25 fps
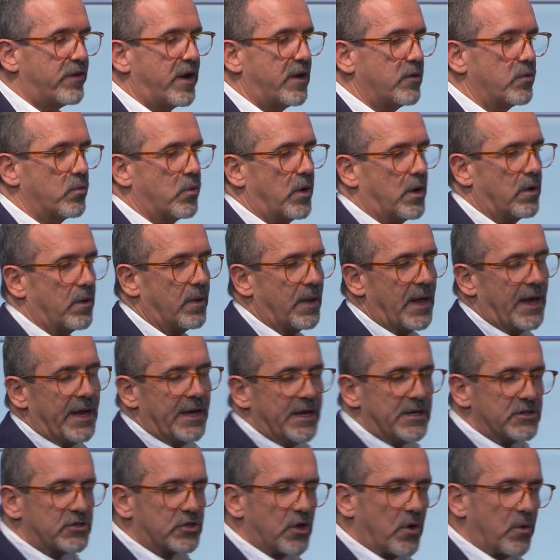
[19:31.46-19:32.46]
very well.
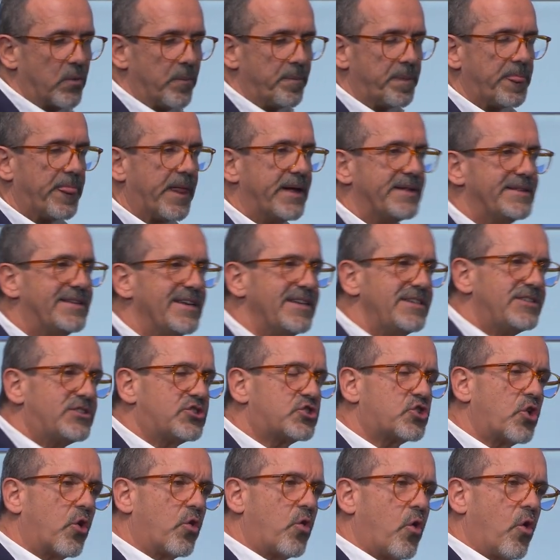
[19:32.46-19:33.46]
So this
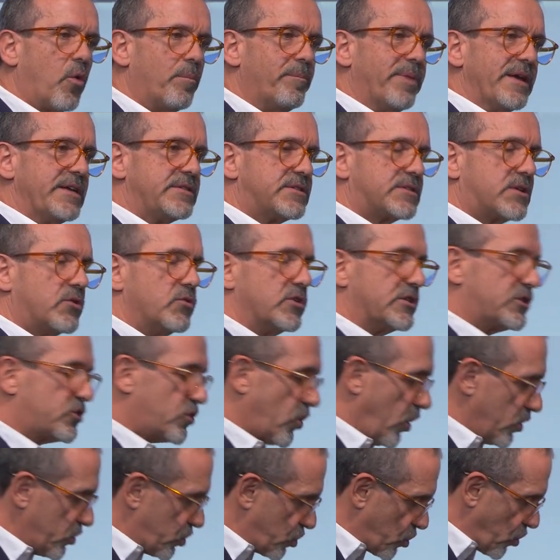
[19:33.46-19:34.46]
Choco
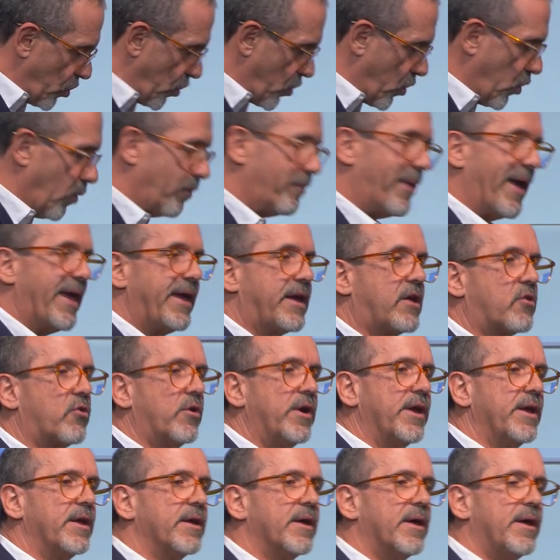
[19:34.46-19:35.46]
Biscuits or Choco
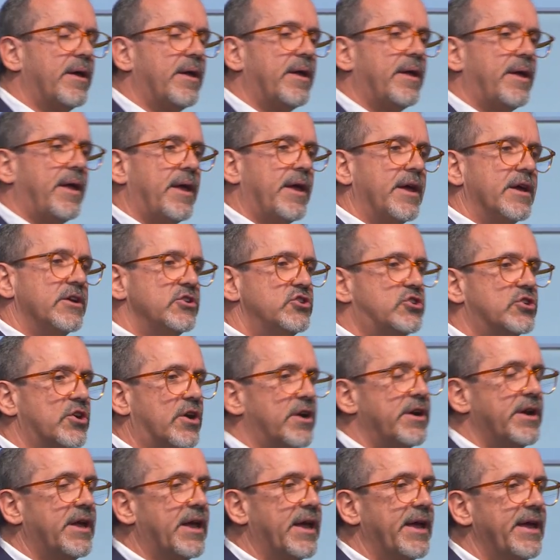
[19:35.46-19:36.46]
Bakery
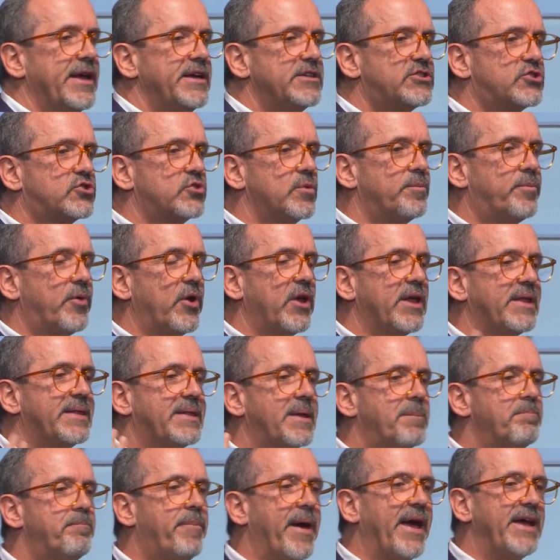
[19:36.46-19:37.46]
journey is to
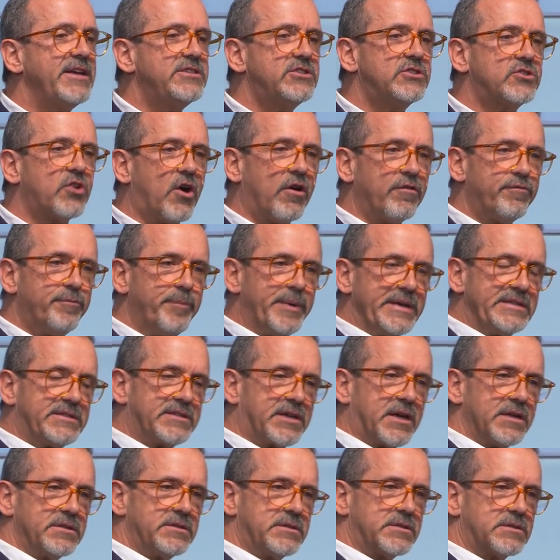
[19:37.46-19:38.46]
bring the best of
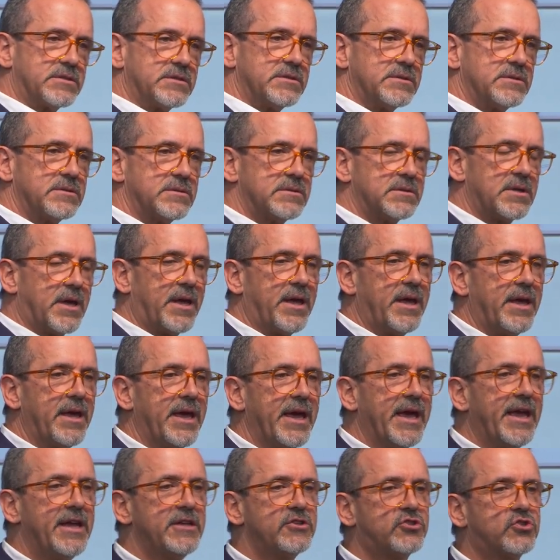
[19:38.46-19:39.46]
biscuits
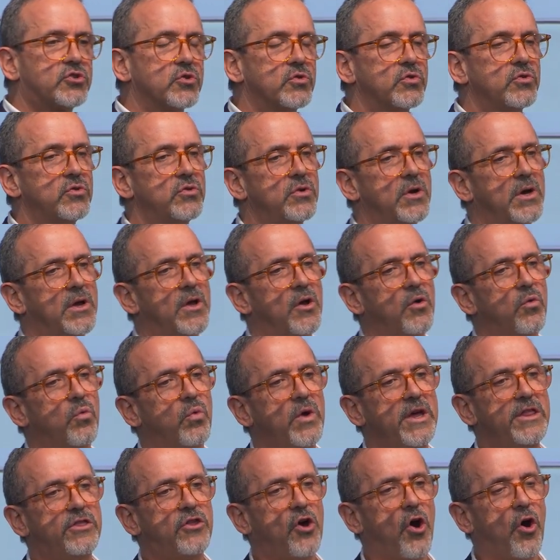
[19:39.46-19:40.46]
into
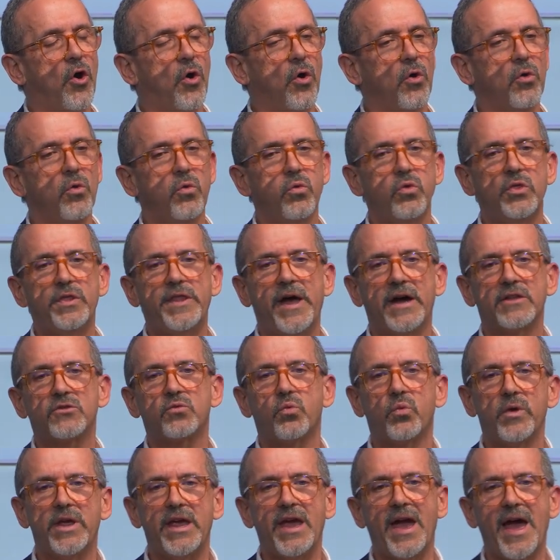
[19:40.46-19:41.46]
with all
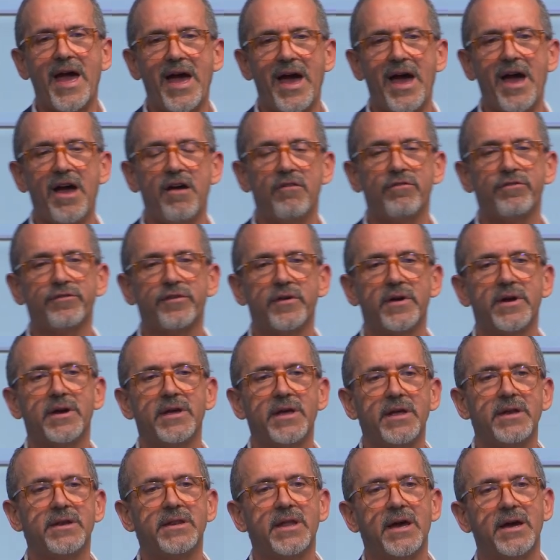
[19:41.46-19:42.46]
that we have
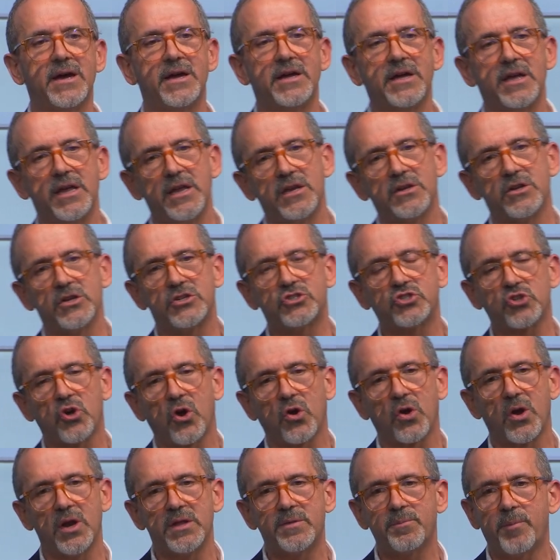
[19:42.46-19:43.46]
in the
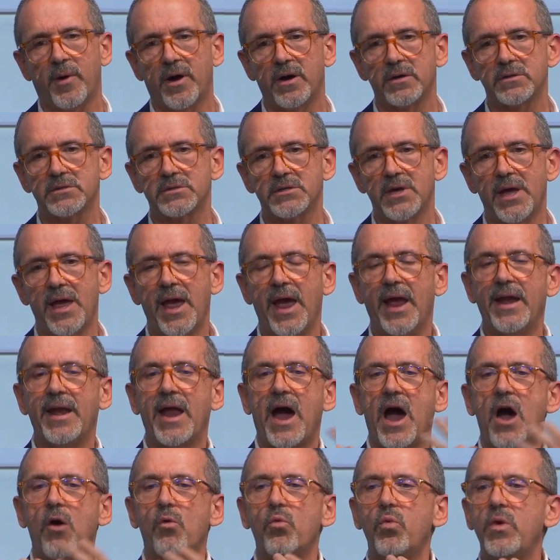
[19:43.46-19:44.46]
chocolate part,
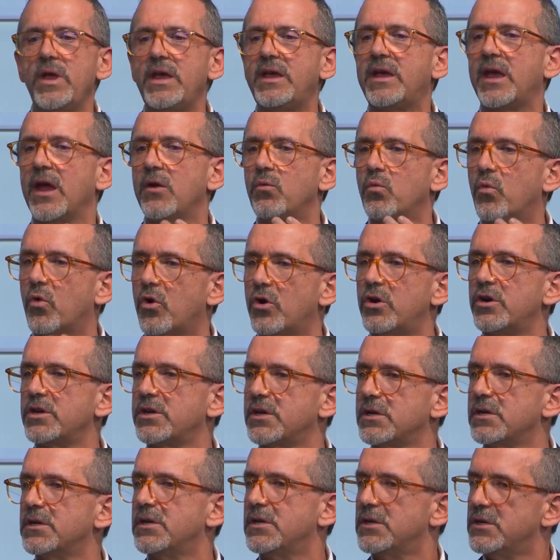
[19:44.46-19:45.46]
and how we can
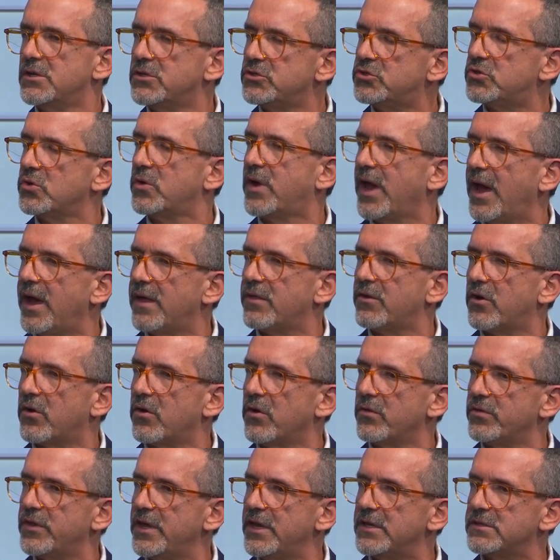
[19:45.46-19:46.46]
work
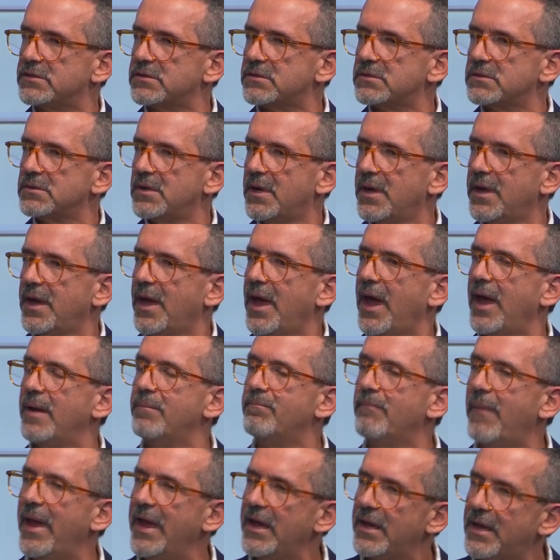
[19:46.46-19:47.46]
together on this
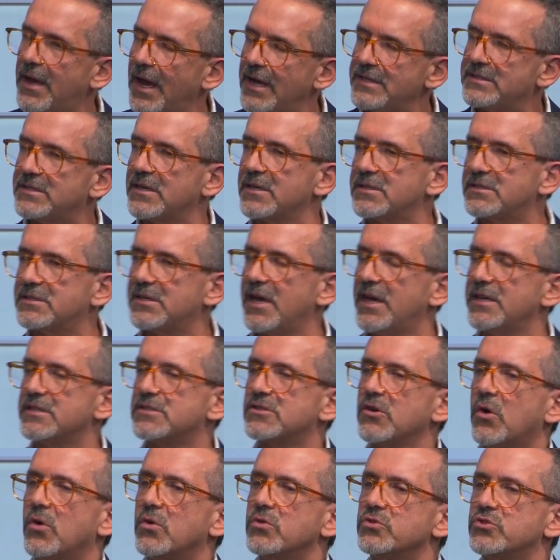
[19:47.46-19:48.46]
and make a
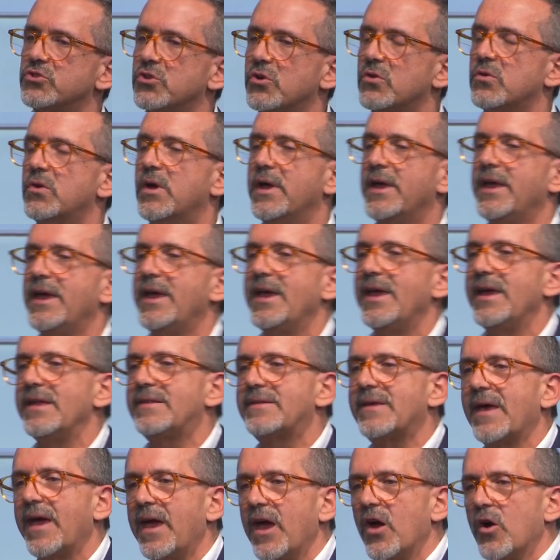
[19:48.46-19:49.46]
success. Also,
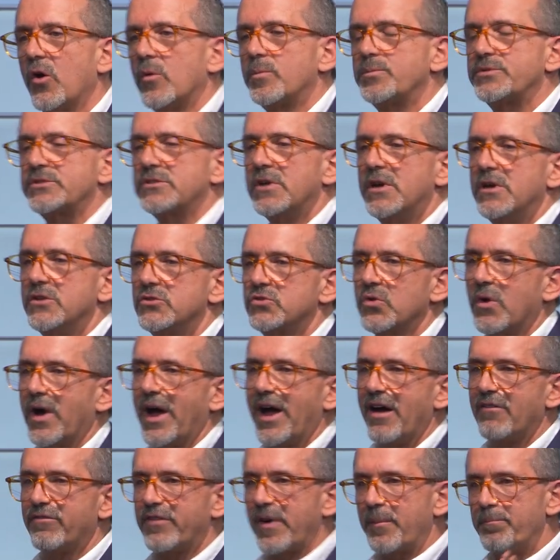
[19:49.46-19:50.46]
it helps to
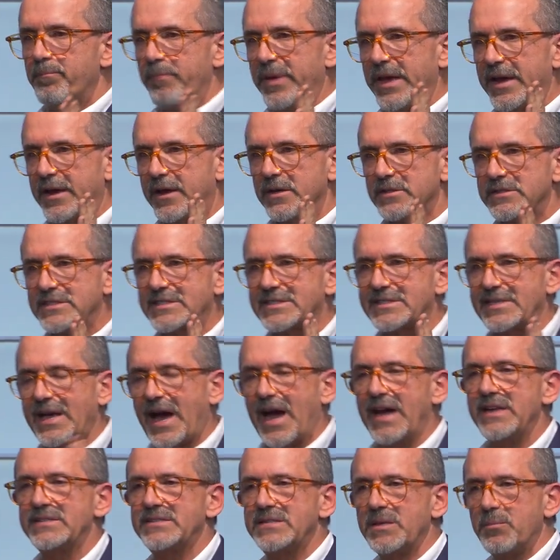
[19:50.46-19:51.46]
have a bigger
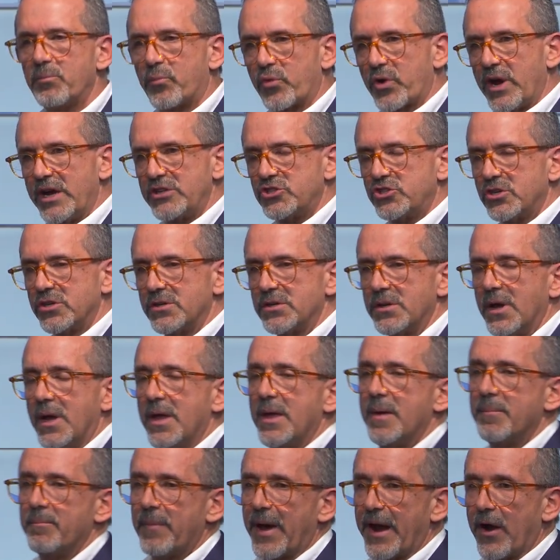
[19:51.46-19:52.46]
size impression,
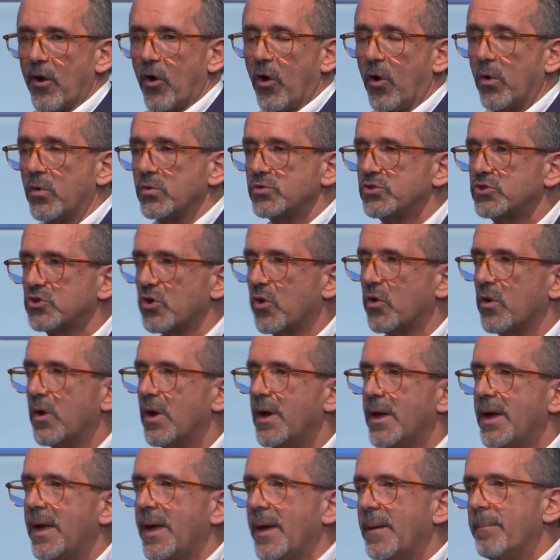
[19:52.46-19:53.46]
but also
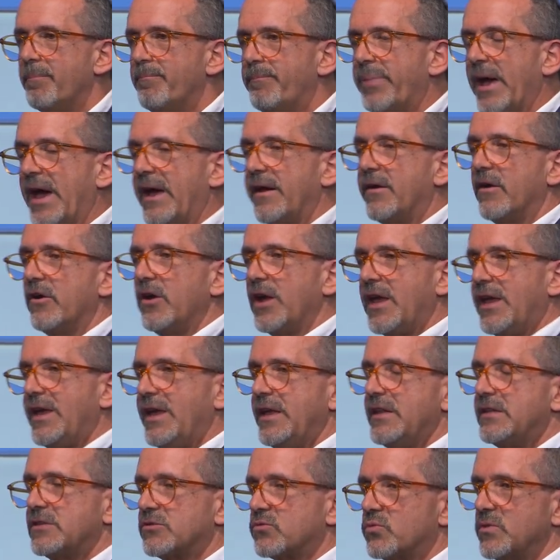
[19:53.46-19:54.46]
better
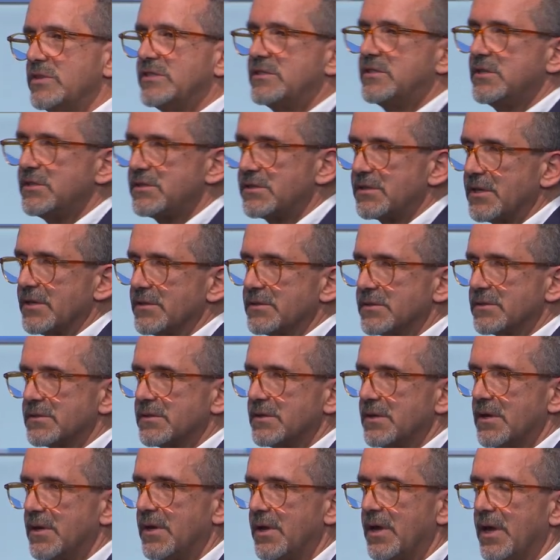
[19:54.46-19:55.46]
heat resistant
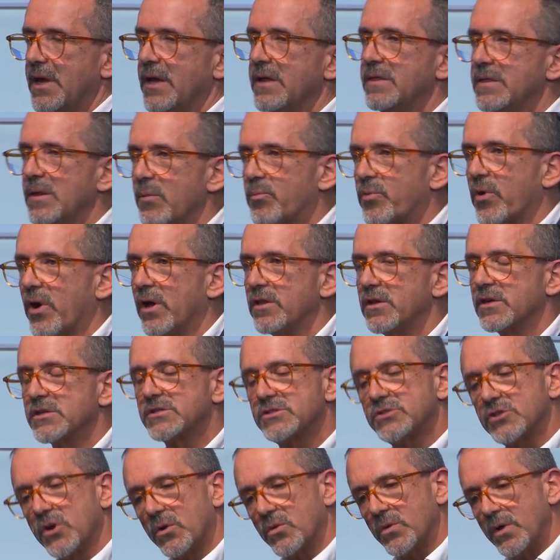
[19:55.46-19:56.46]
in the
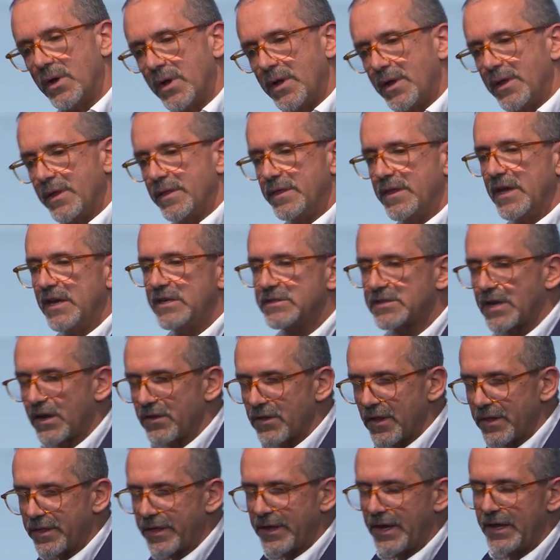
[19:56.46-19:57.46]
product. So these
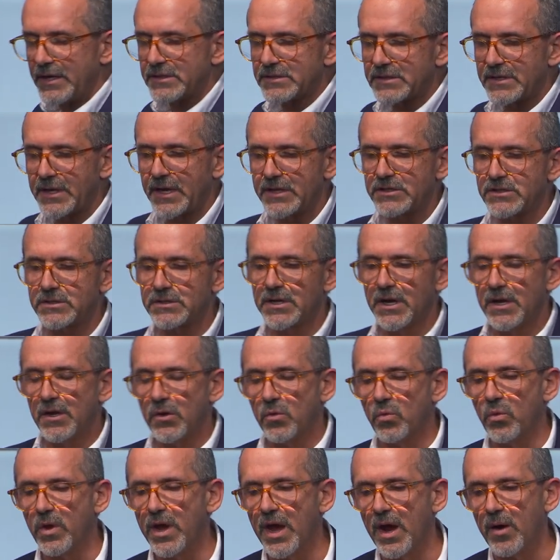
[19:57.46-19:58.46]
are the things that
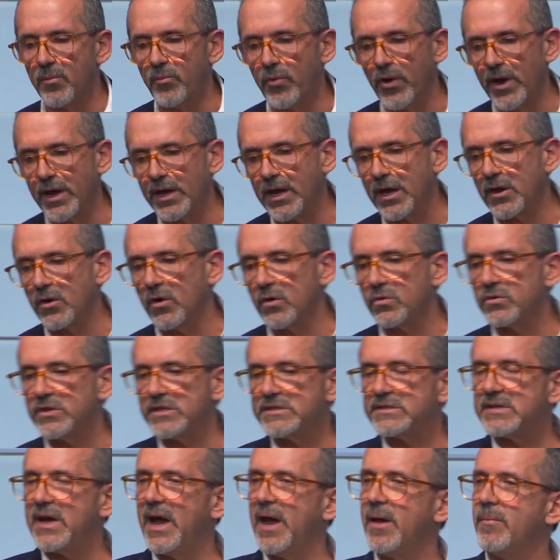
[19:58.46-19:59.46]
we are bringing all
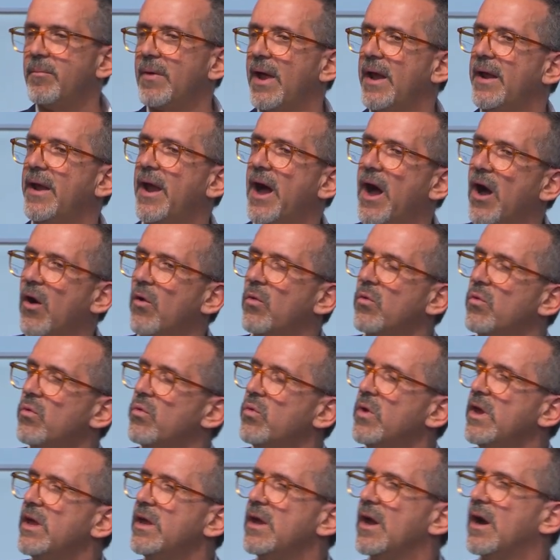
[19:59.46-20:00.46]
the time, and now
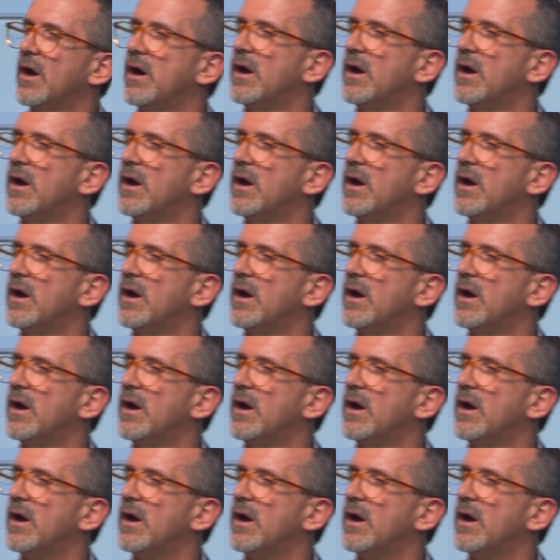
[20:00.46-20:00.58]
we